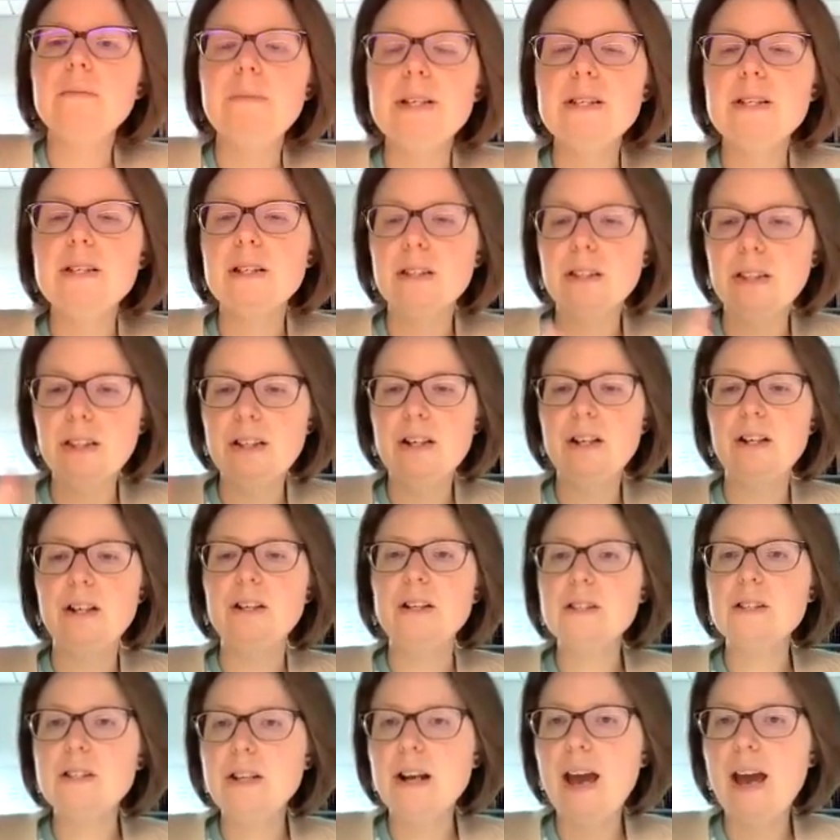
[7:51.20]
basically cut
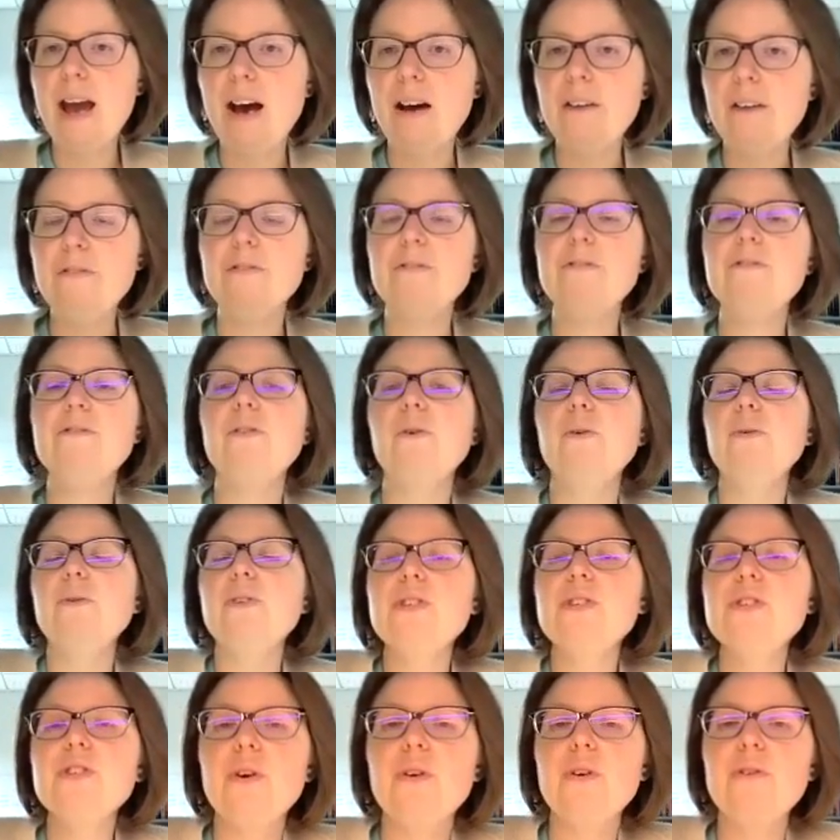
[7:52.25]
us in half and fold
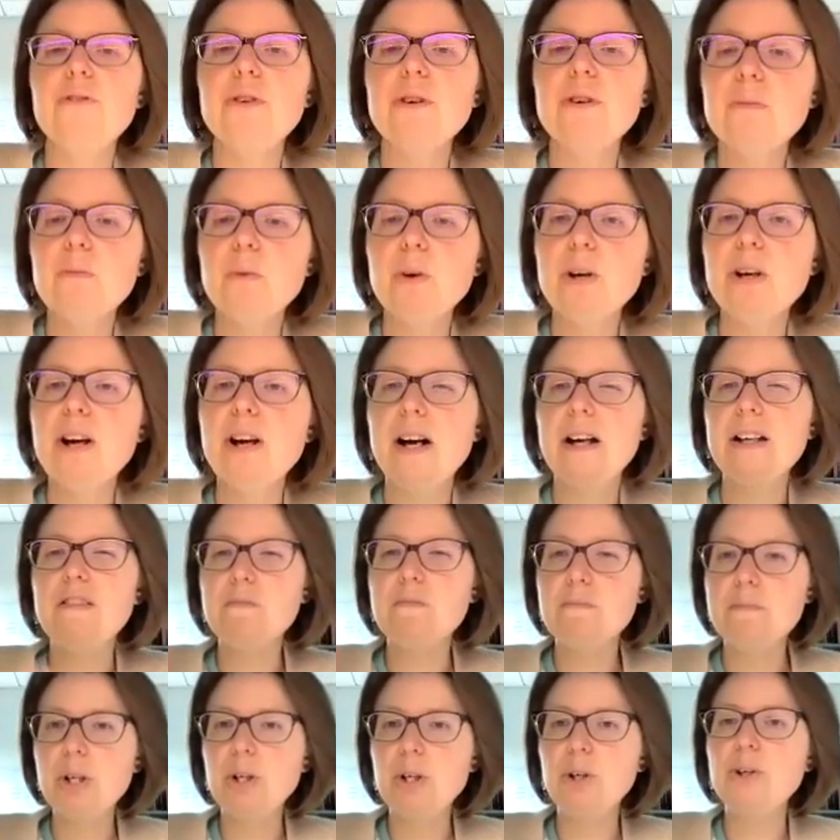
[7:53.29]
us over, and we're kind of
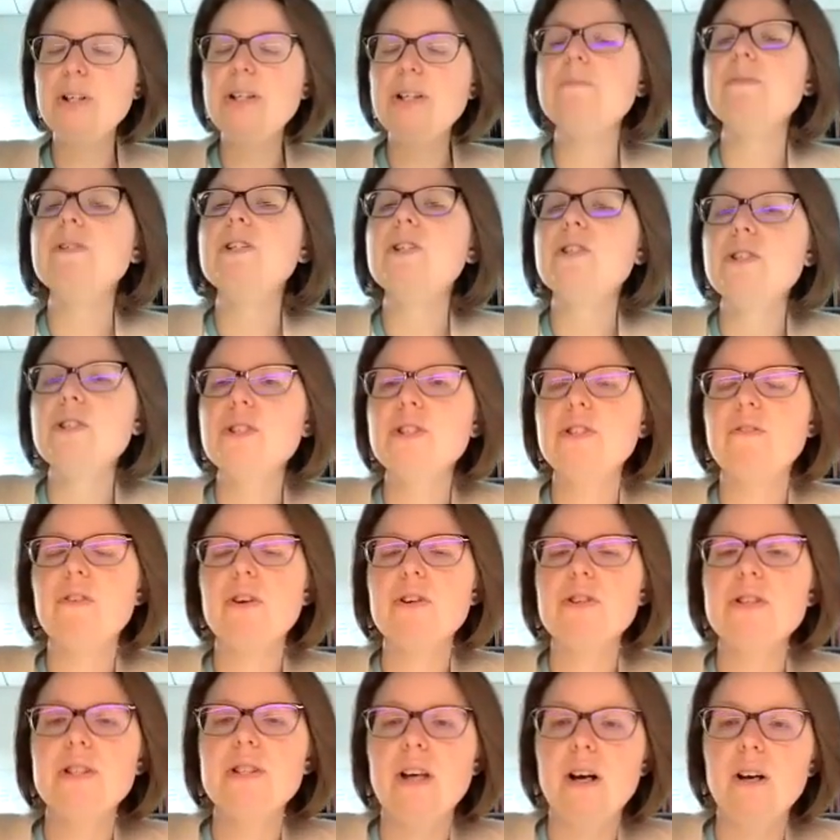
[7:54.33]
mirror images of
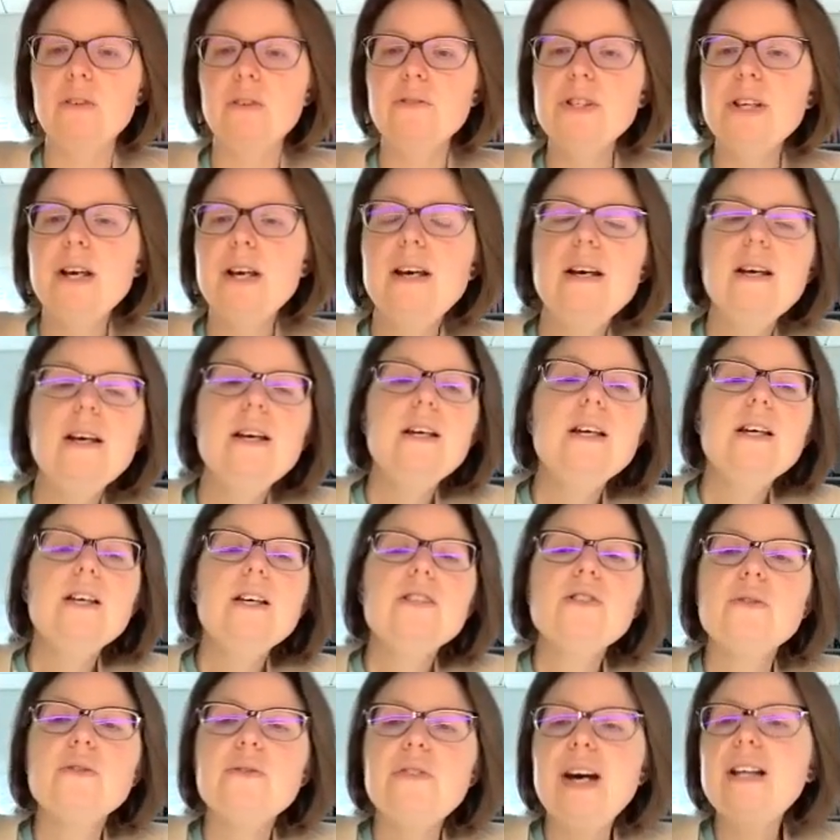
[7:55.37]
ourselves.
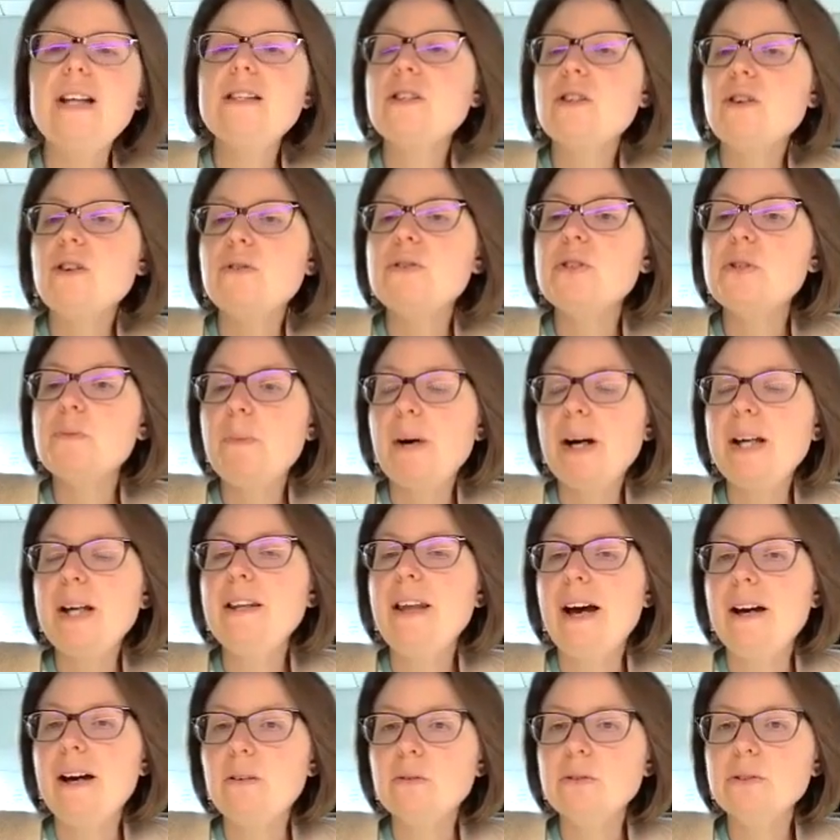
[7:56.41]
So that's known as
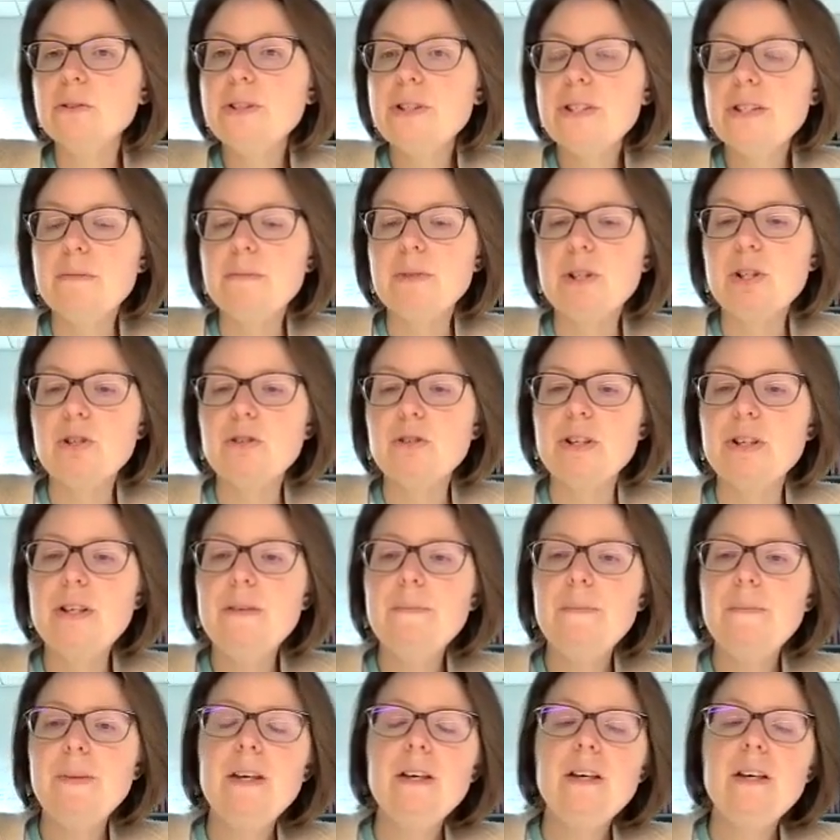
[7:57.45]
bilateral
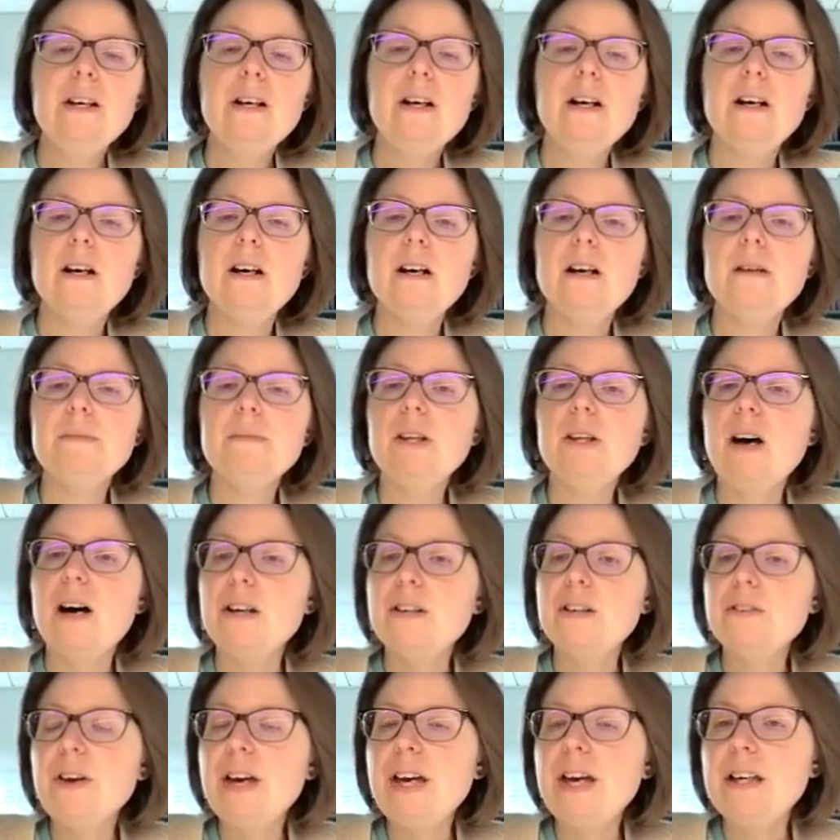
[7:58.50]
symmetry. A
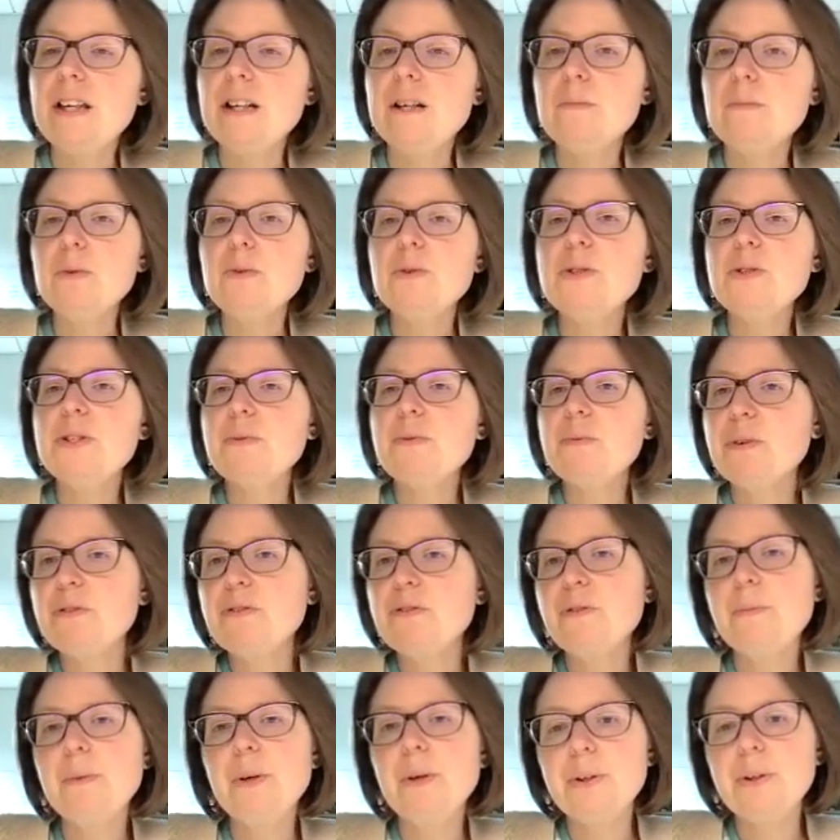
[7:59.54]
lot of animals that we're
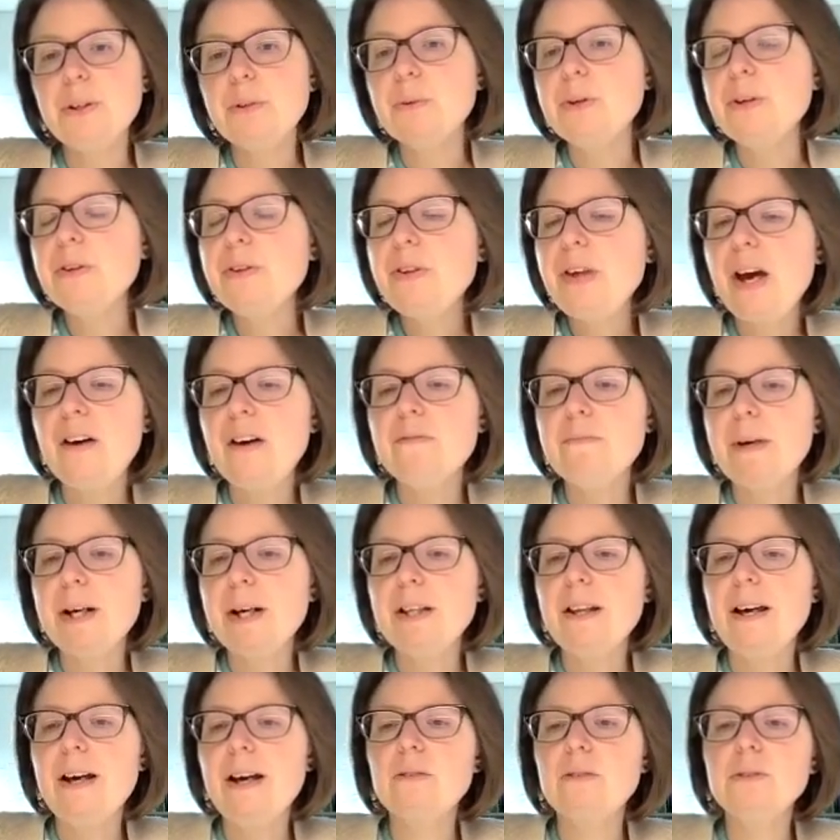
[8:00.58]
familiar with have
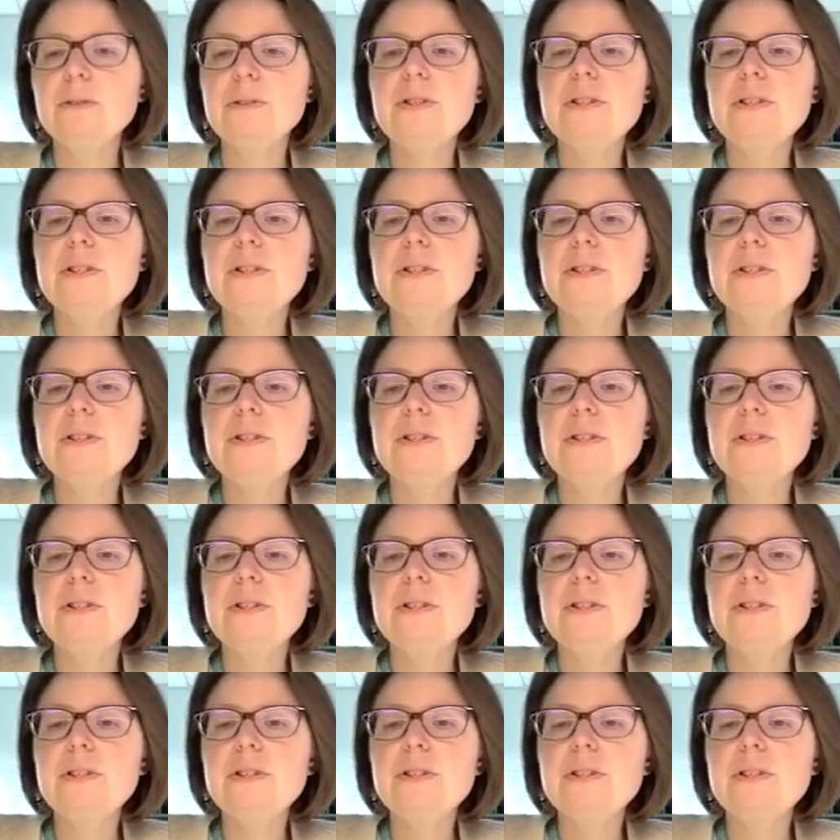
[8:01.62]
bilateral